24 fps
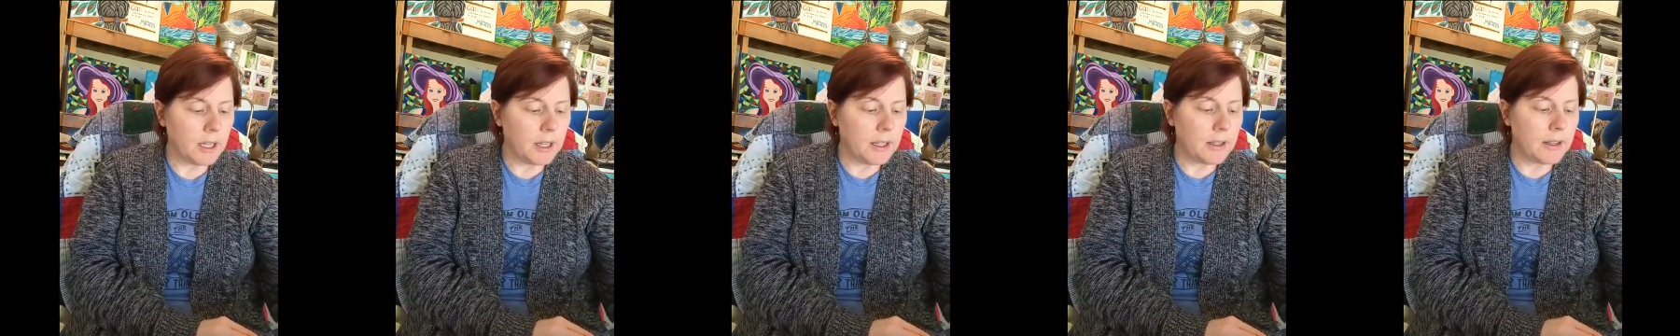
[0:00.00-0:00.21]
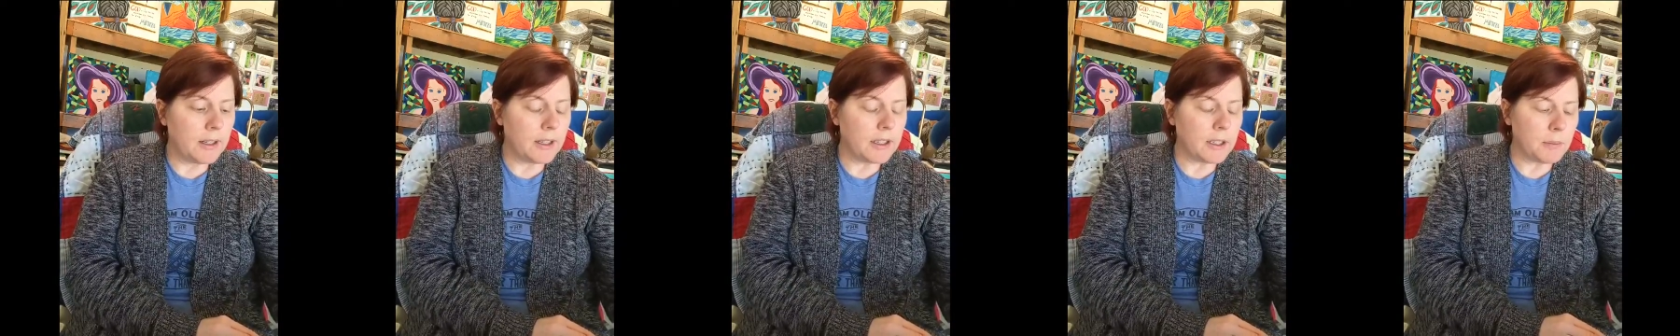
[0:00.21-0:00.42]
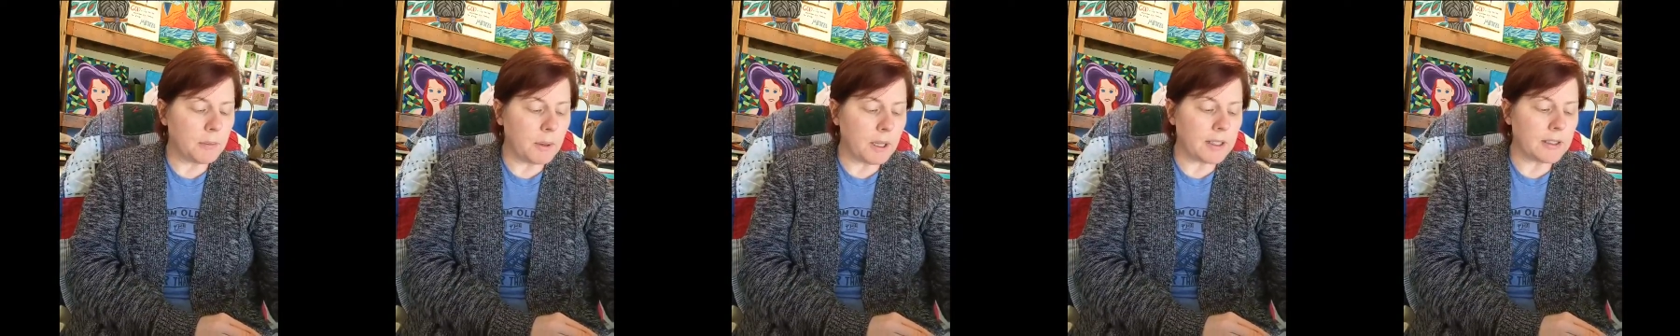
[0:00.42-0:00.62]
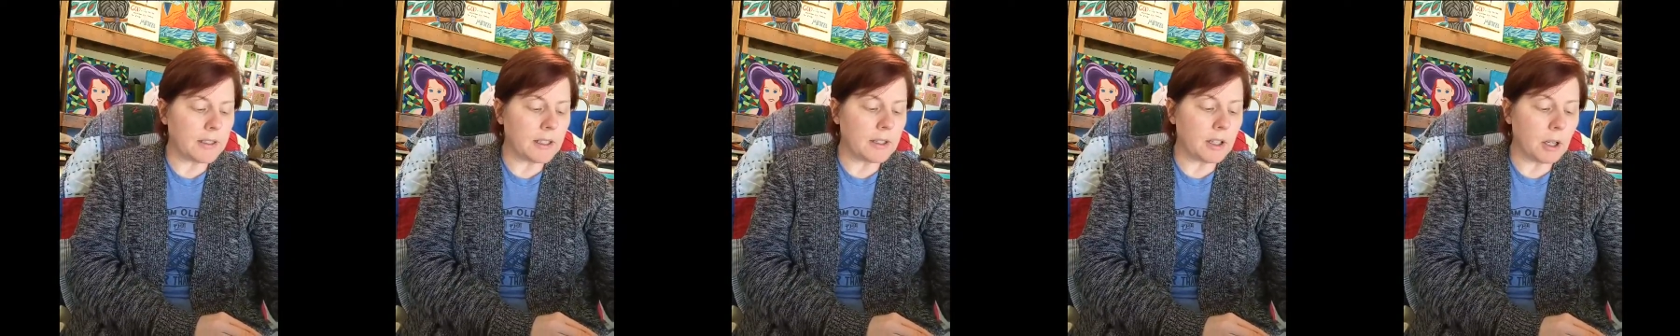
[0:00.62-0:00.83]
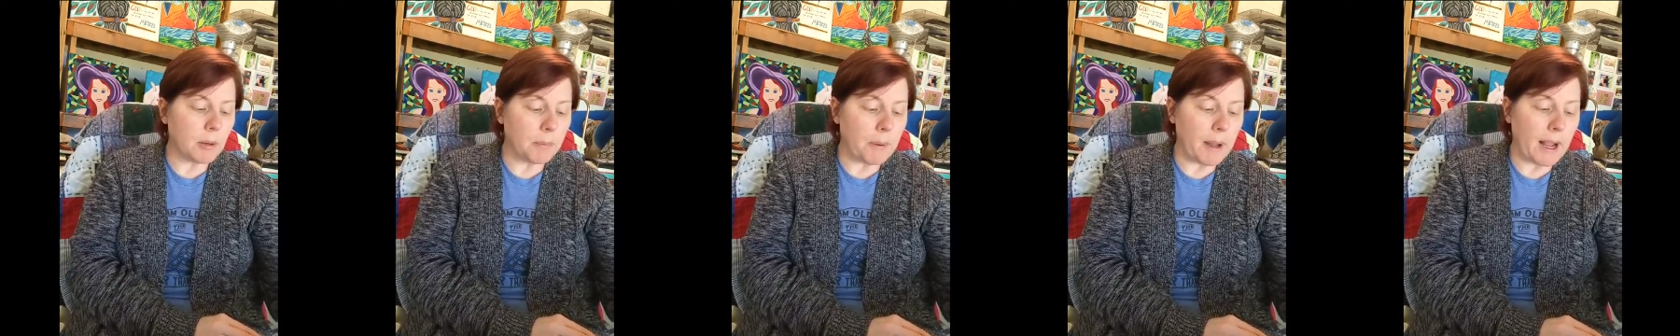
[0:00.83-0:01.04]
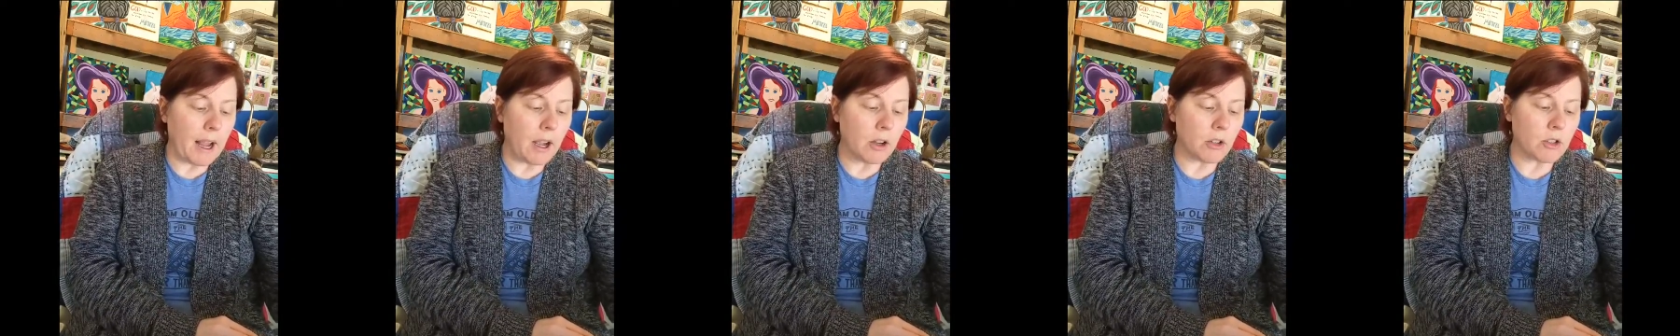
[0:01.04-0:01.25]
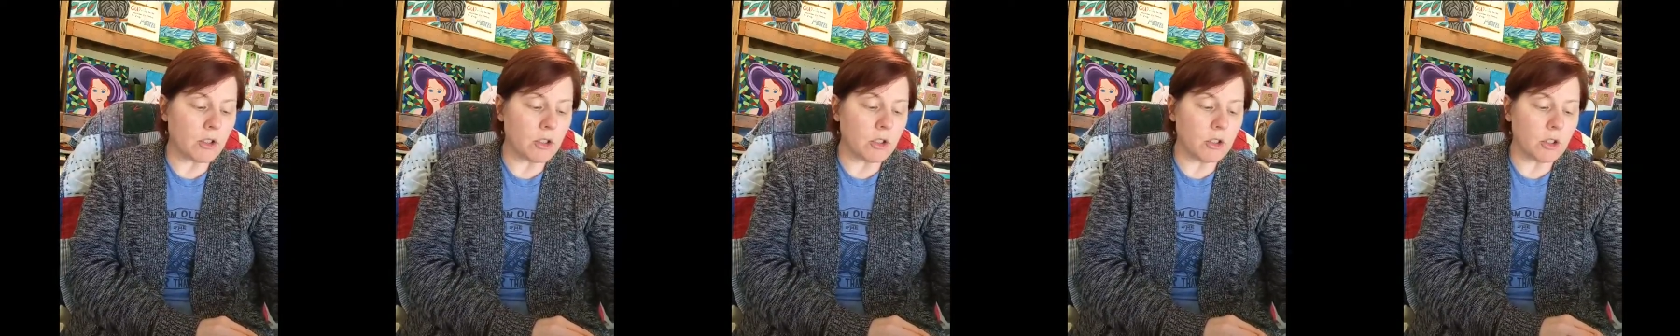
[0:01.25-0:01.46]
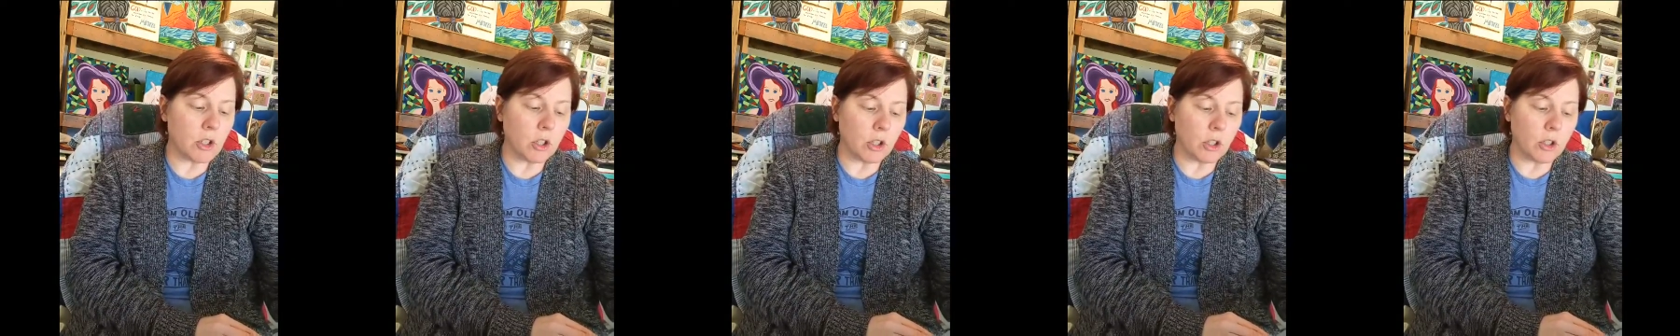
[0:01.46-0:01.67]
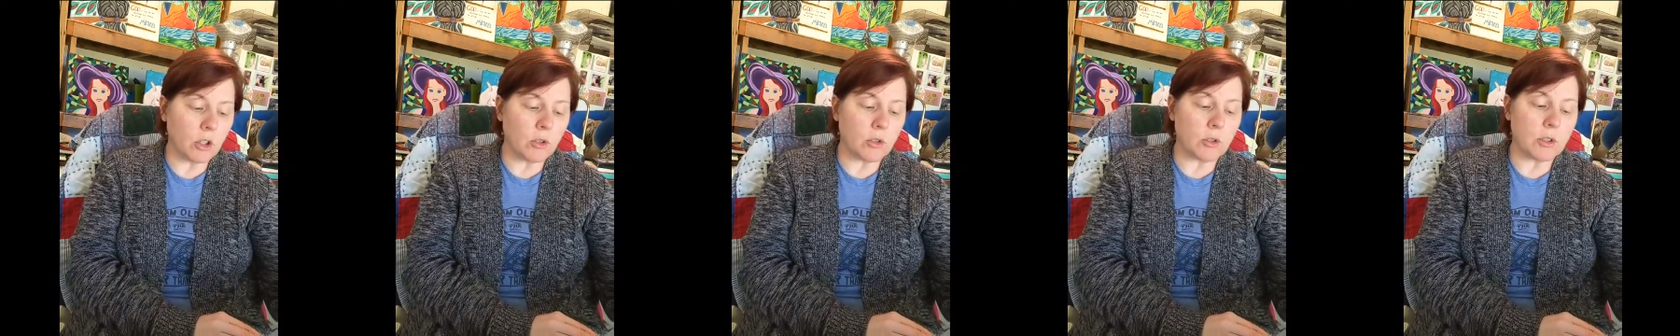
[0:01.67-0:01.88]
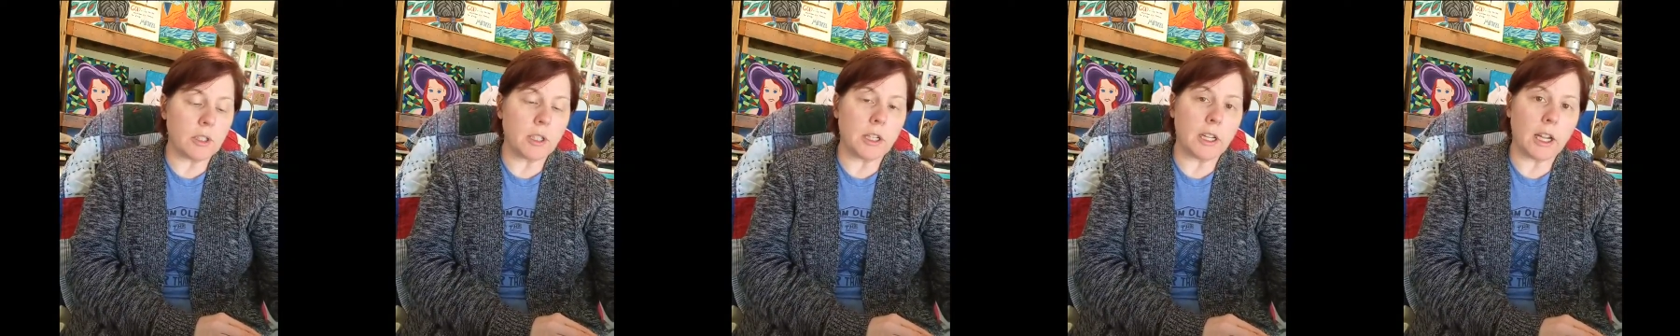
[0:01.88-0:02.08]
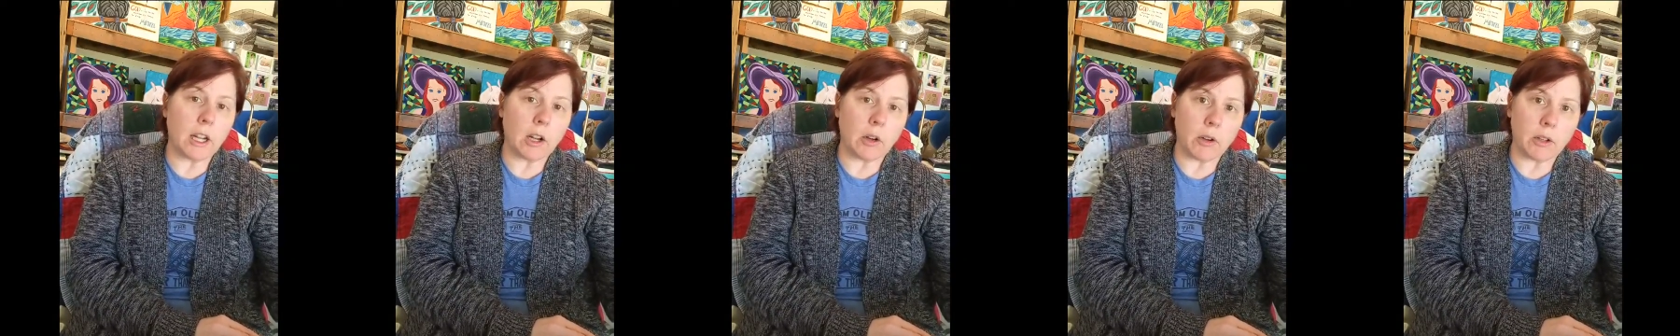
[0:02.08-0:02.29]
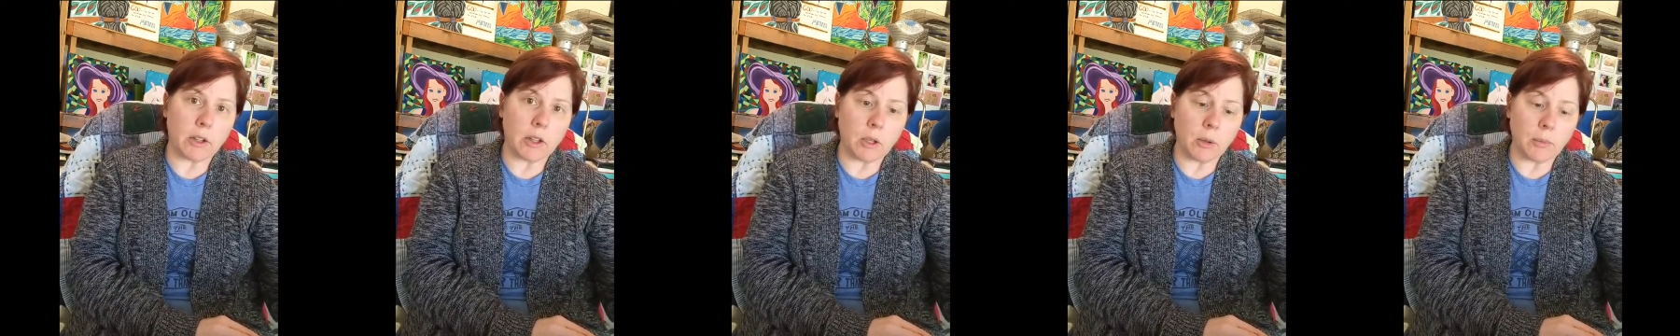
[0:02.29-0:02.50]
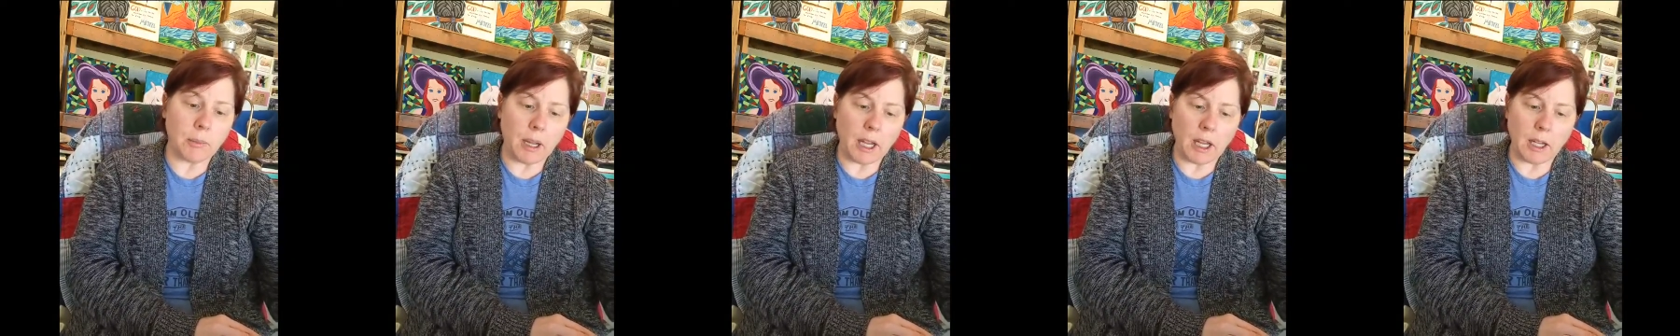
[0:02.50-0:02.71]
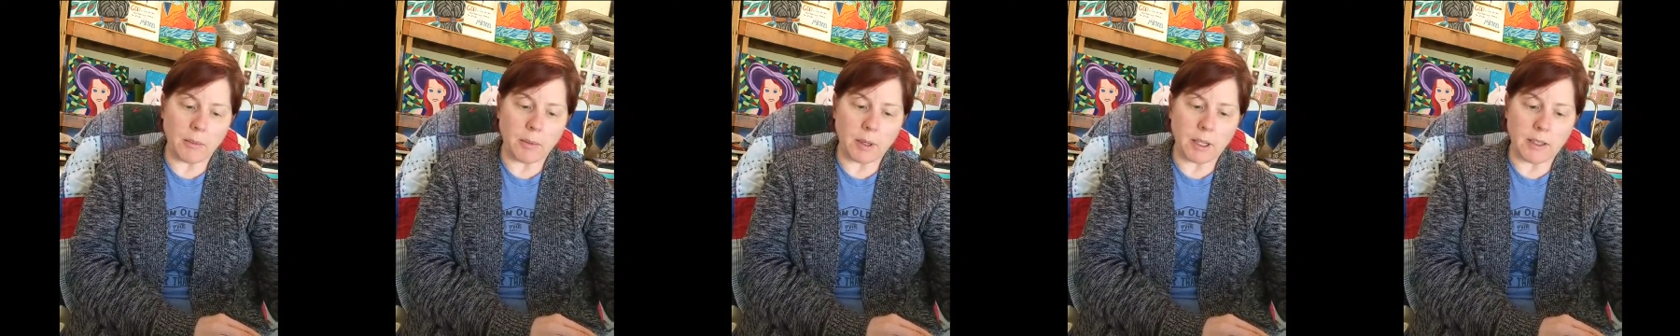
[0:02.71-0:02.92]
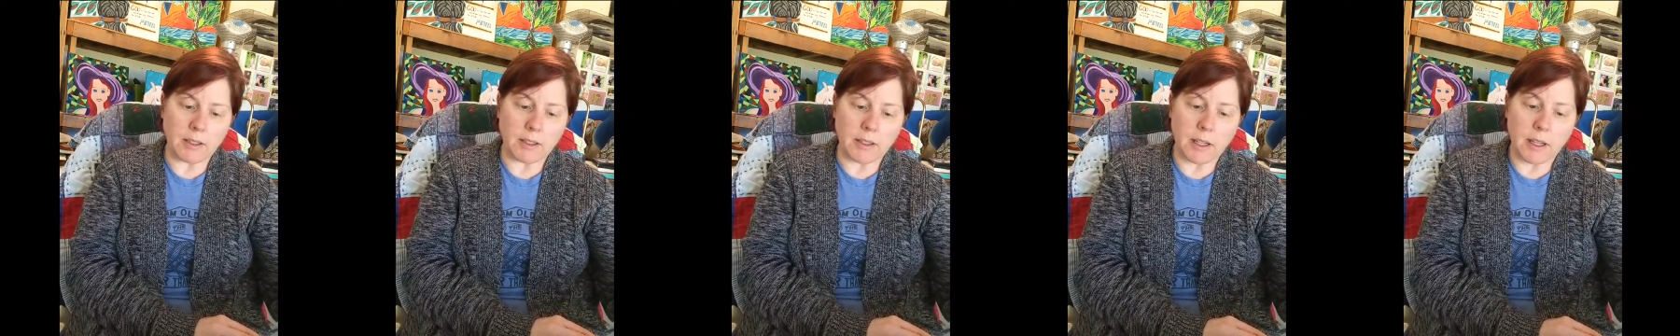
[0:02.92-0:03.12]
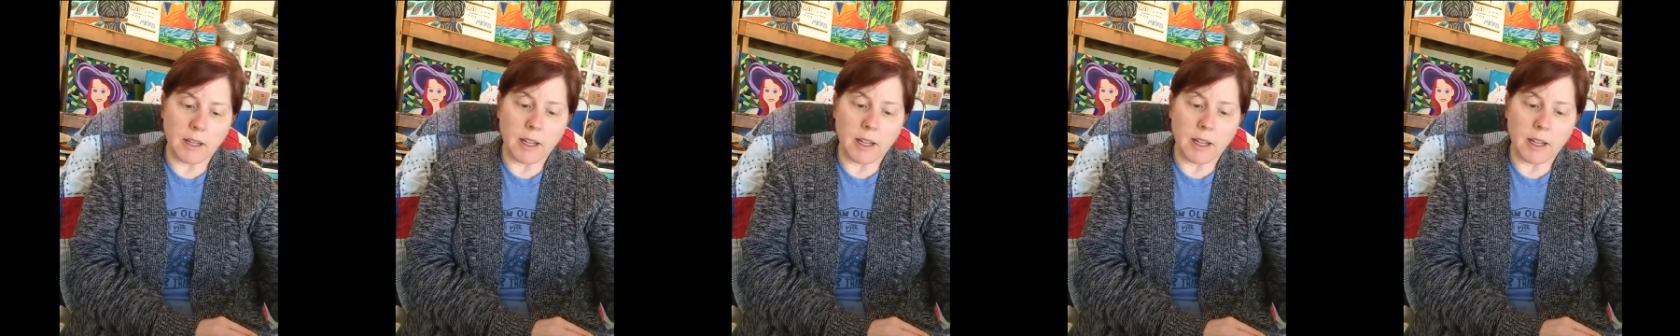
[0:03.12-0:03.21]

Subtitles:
This means that their pouches are used to carry their babies.